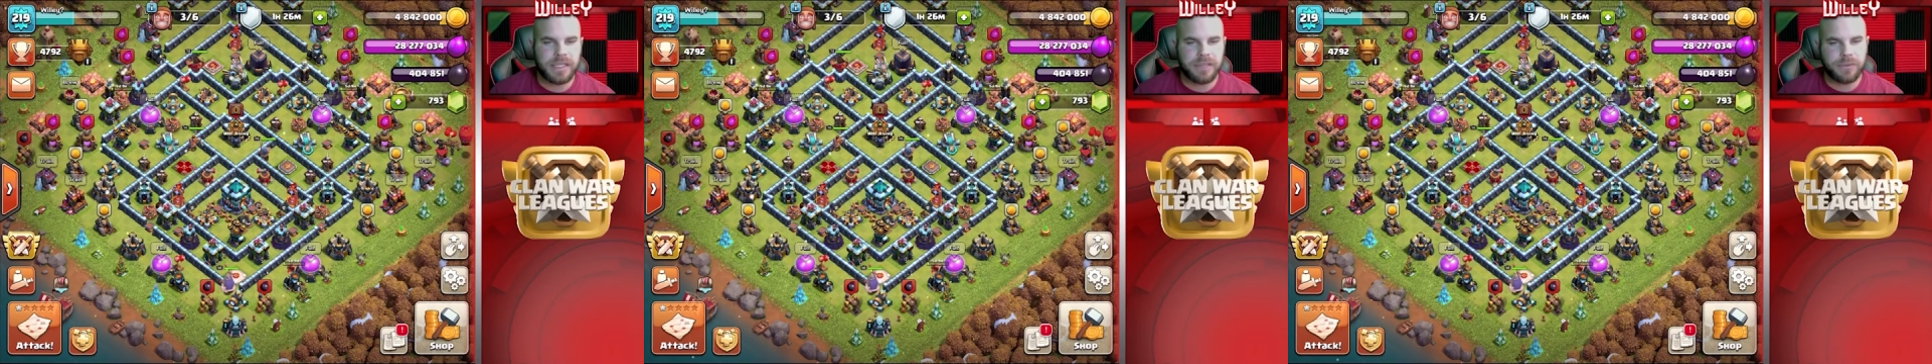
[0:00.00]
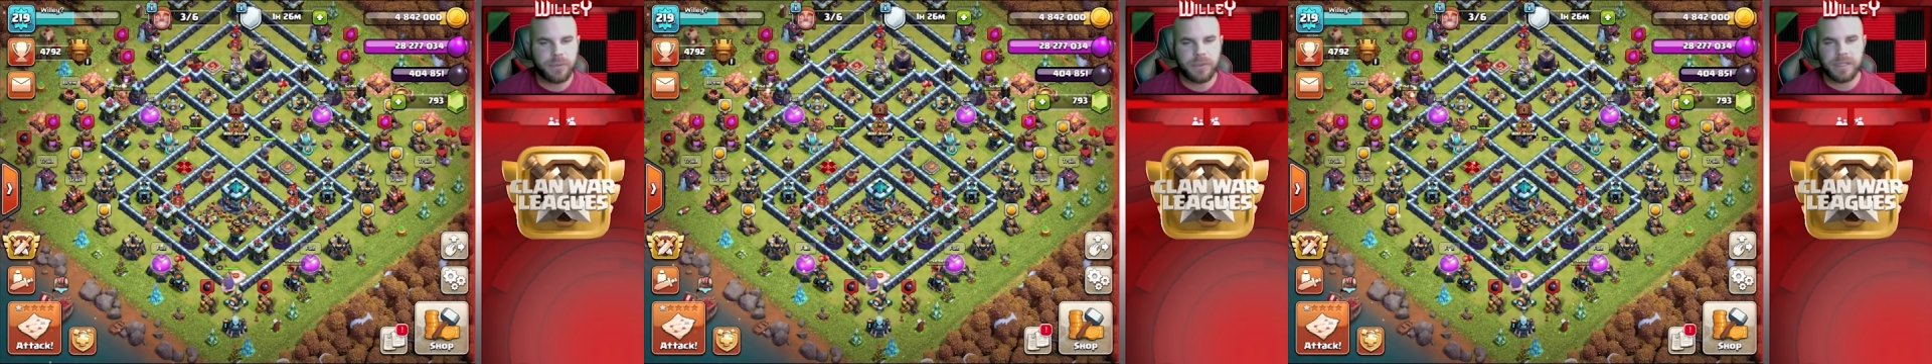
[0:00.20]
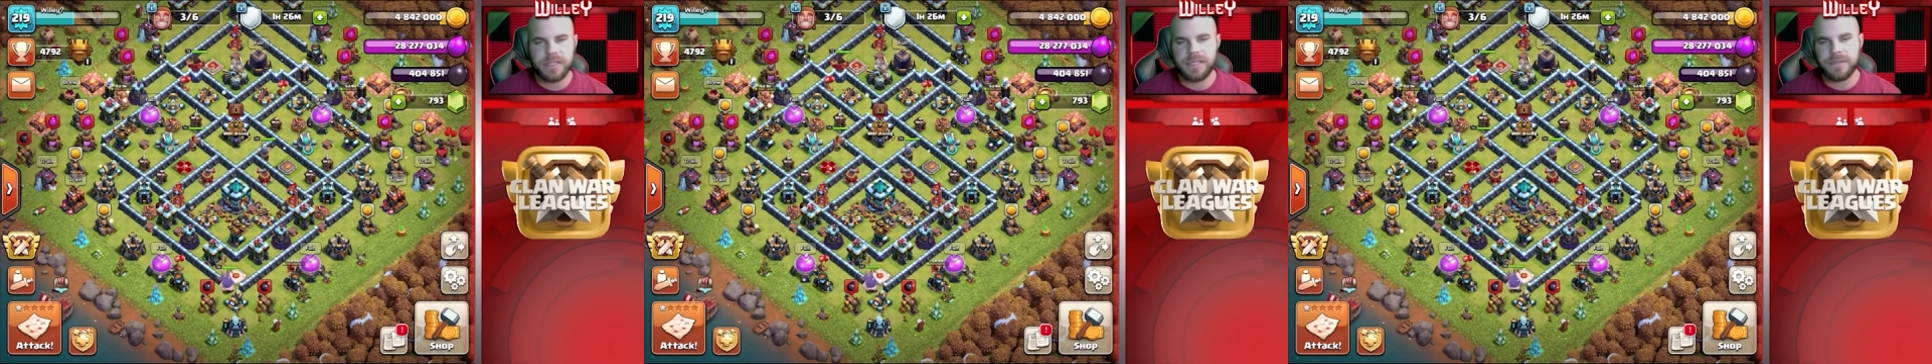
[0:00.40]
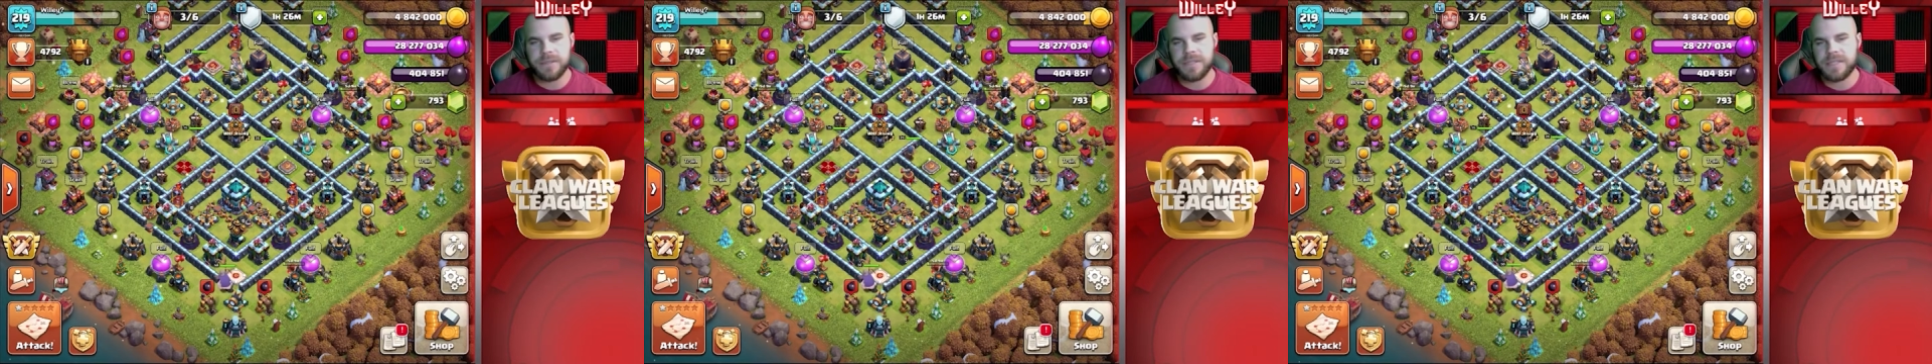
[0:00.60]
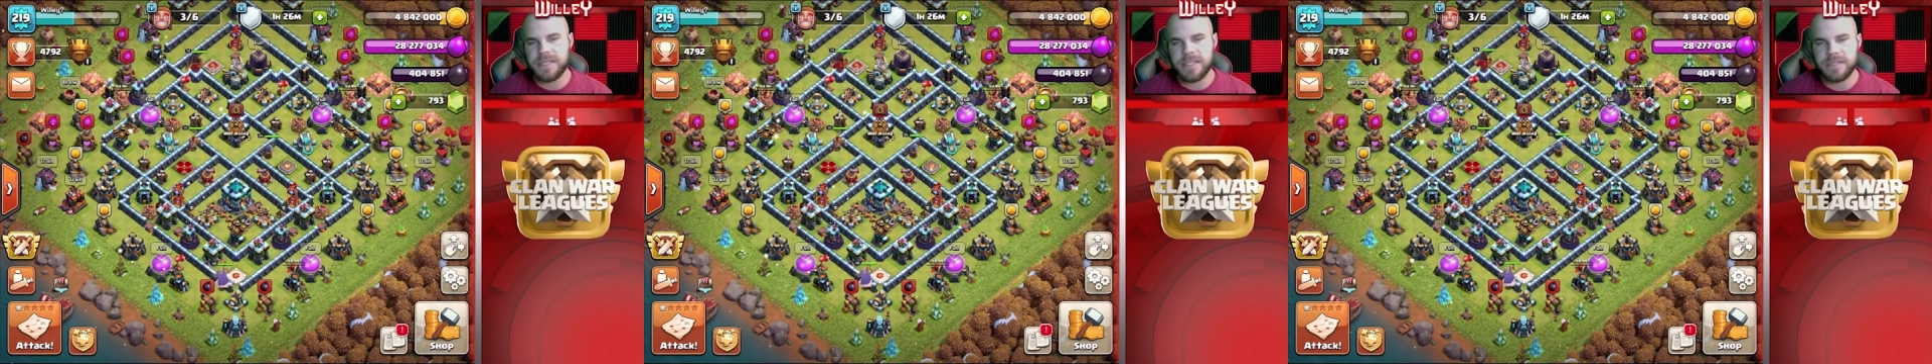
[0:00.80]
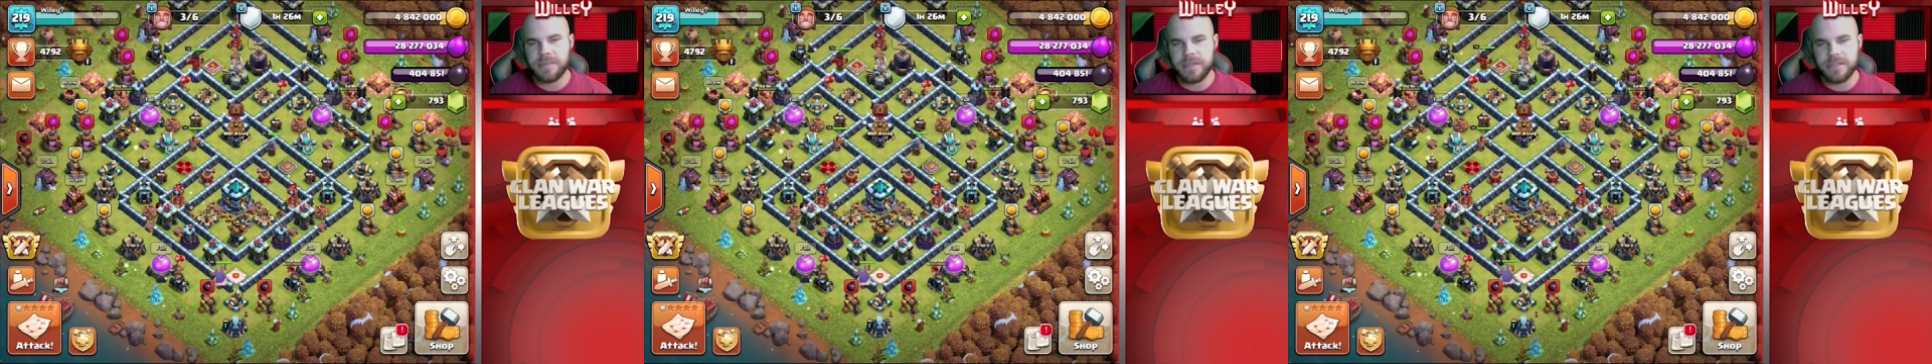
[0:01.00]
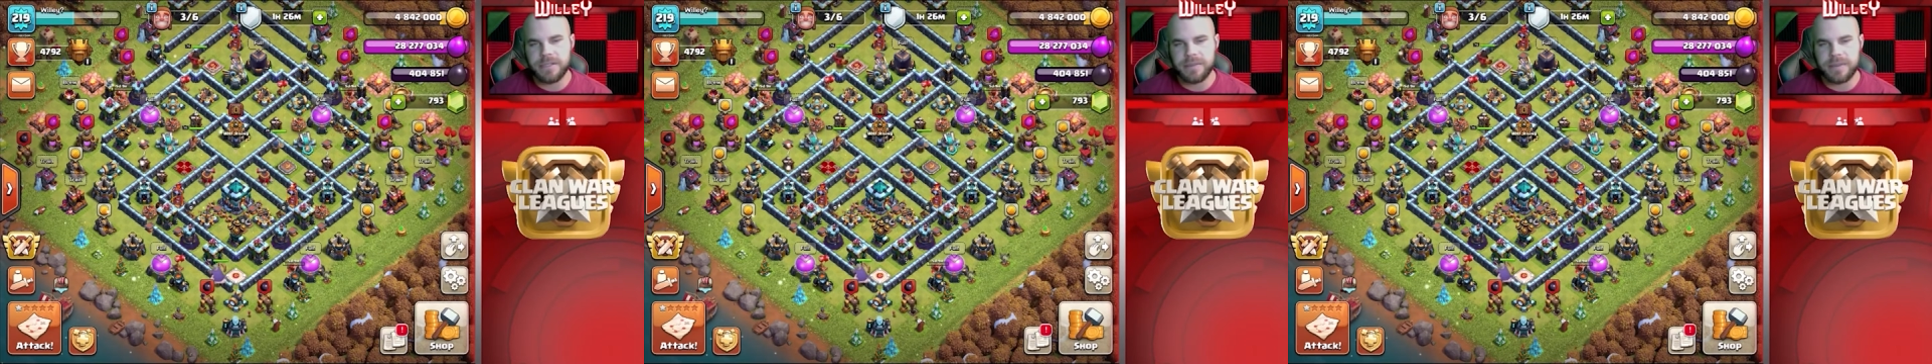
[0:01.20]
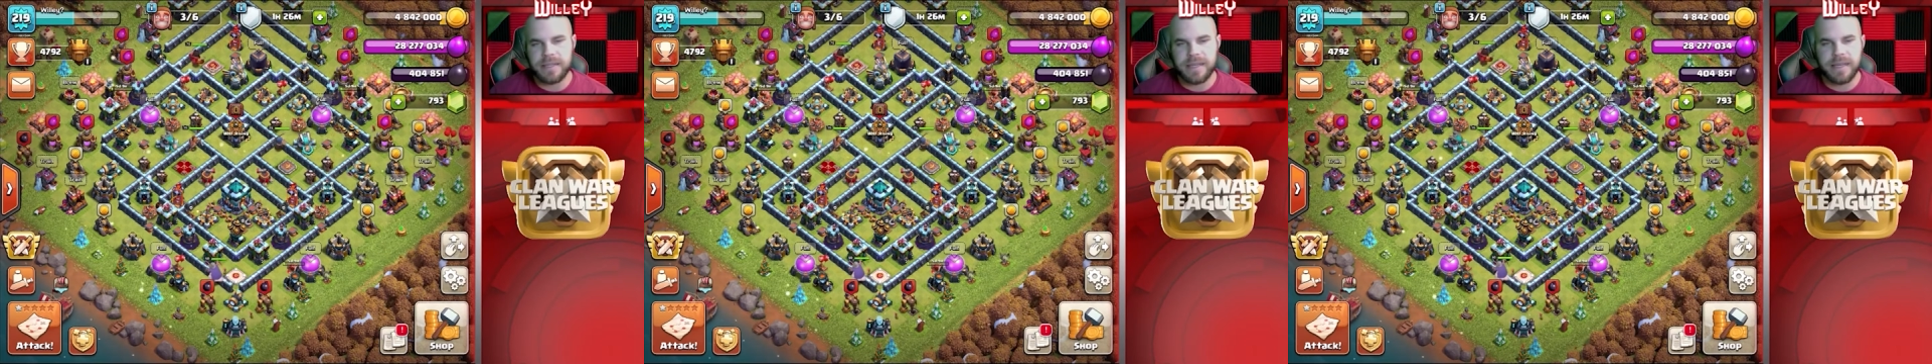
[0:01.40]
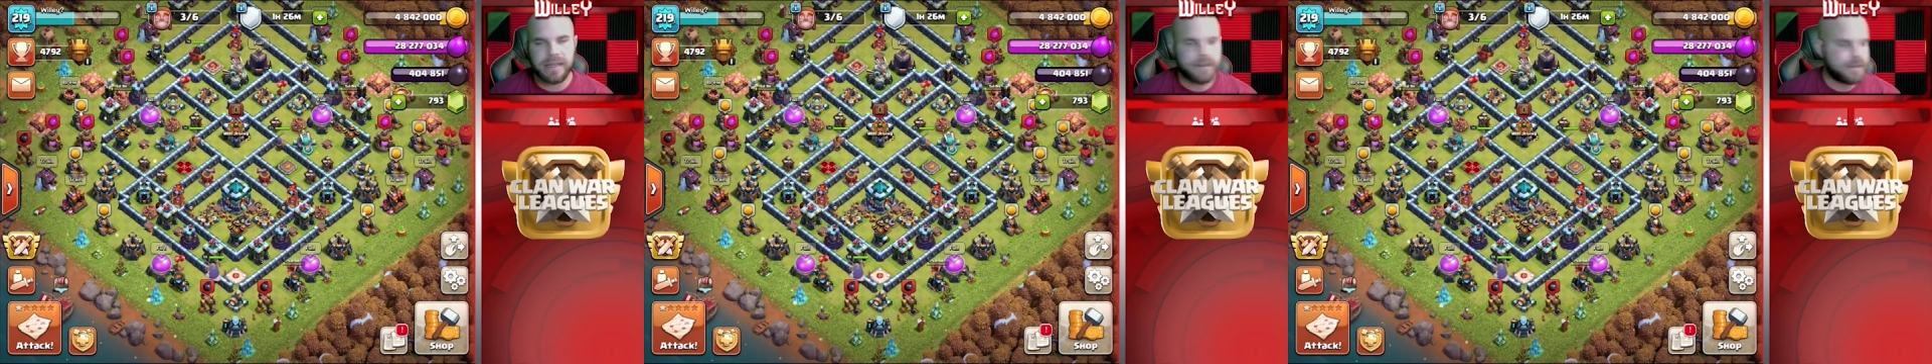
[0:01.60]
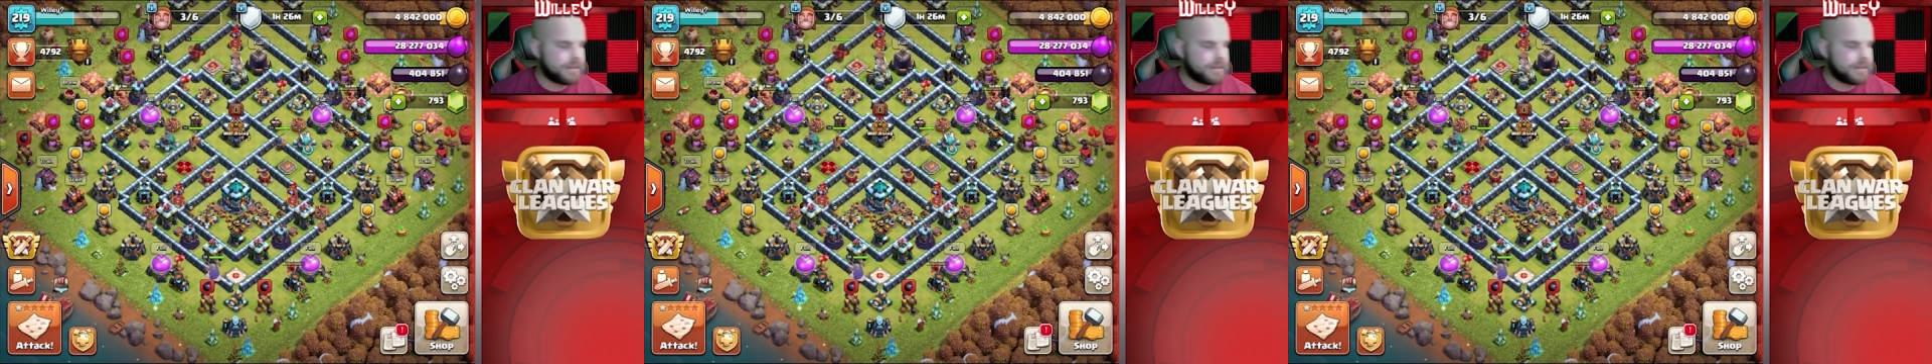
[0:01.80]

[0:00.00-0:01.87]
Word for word: if you wanted to use the Siege Barracks with that.